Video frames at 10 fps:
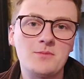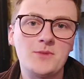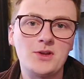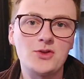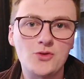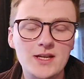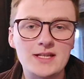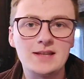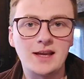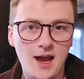that
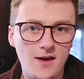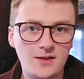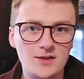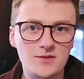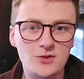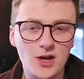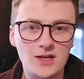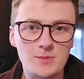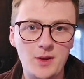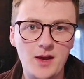treated the characters of
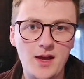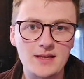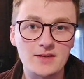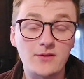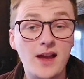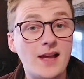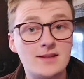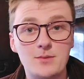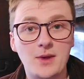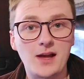Shakespeare as if they
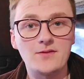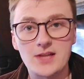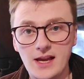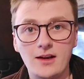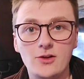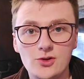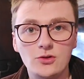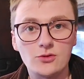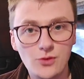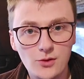had some kind of
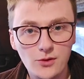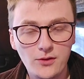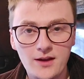psychological truth,